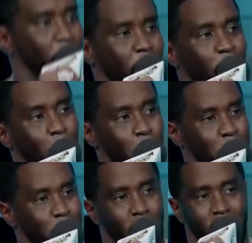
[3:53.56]
makes is
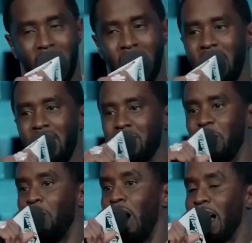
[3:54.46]
monitored, and he
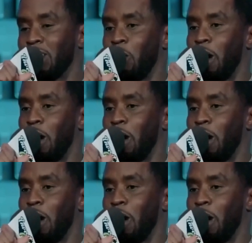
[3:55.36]
likely doesn't